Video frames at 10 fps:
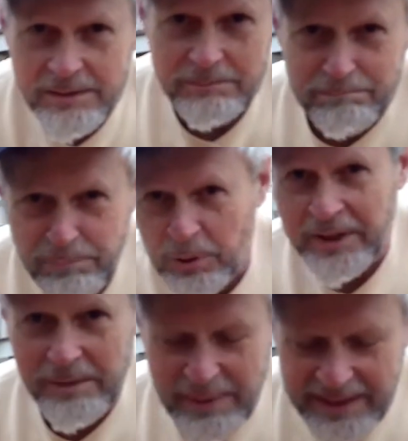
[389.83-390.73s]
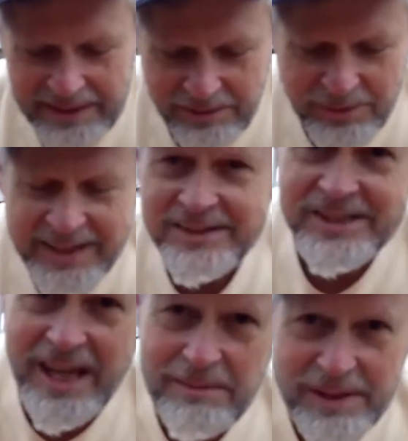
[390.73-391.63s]
pulling back on the reins,
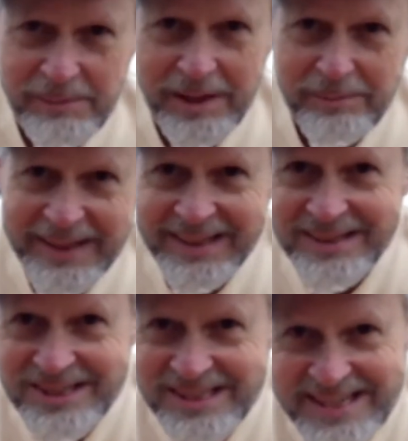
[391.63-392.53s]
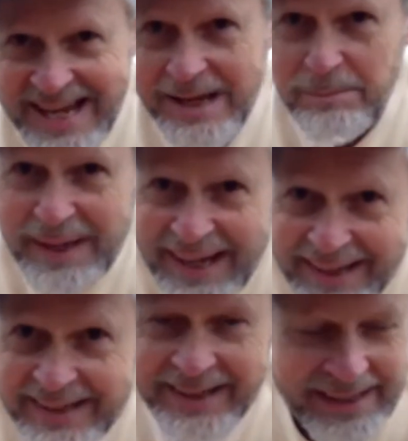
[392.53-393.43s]
keeping my balance, staying
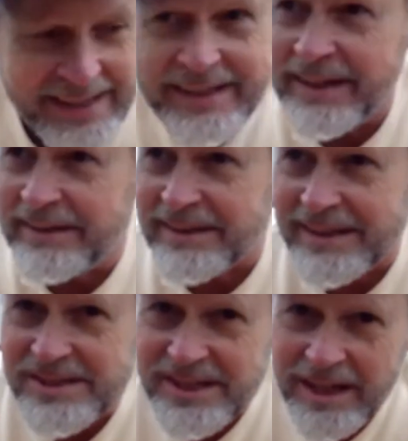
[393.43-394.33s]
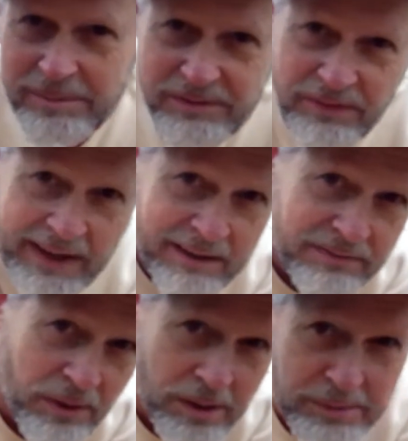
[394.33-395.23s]
back until it's time to fire
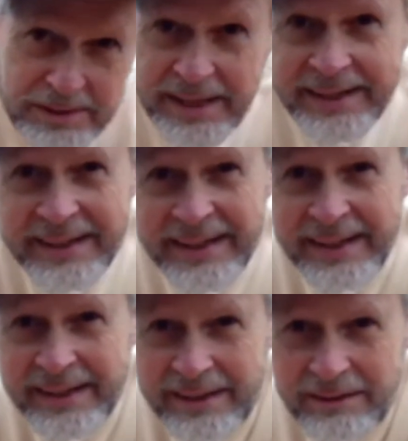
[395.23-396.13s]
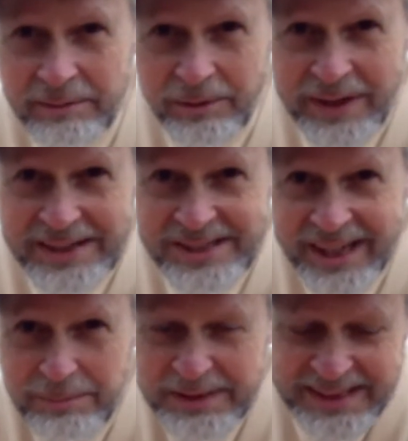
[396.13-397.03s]
forward from the right side.
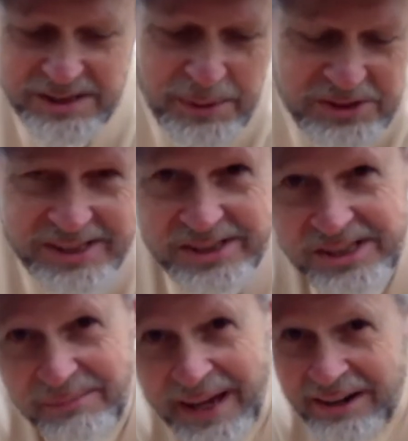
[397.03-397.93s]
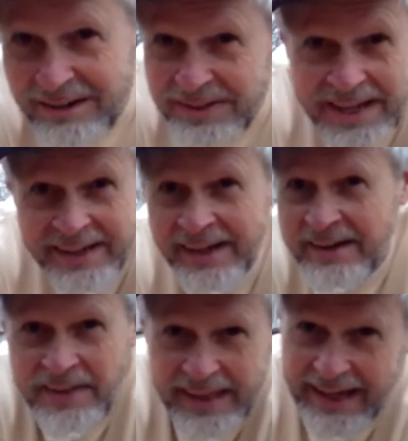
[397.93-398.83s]
But that's mostly just a matter of
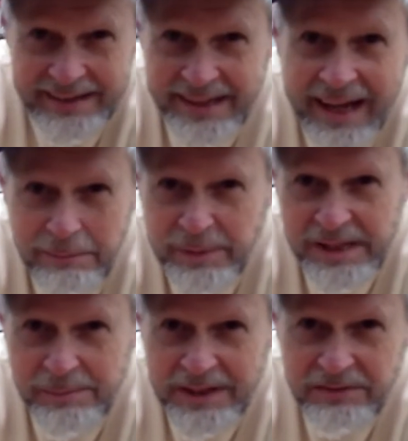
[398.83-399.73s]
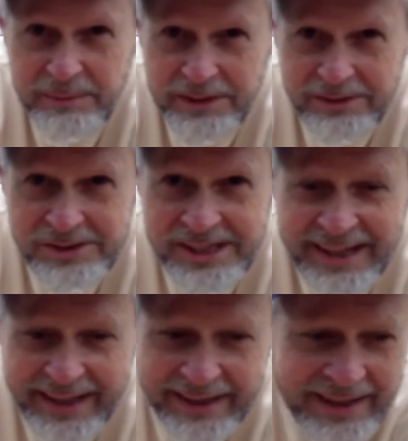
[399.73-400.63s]
that not being my familiar
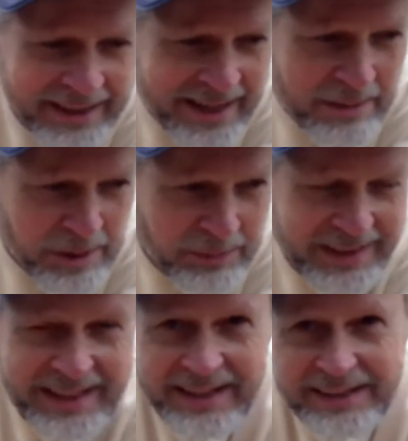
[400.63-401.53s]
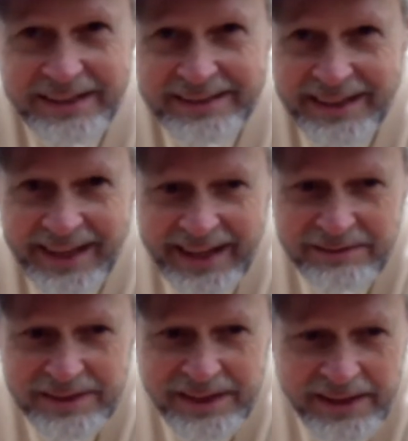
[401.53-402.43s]
side. But when I kind of got the hang of
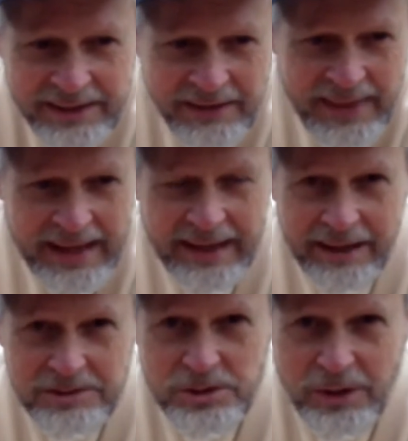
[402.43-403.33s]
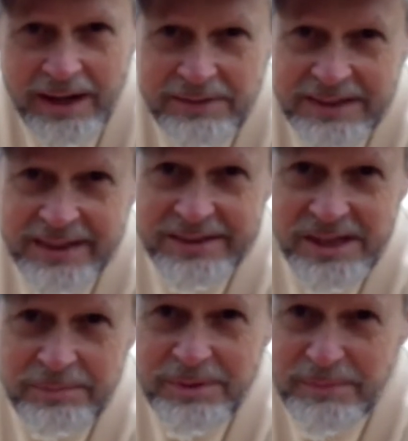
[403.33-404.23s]
it, I was driving things
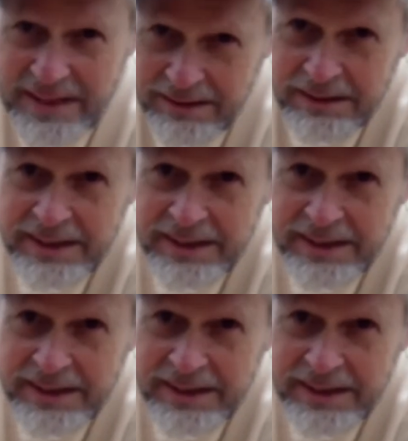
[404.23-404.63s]
up the middle,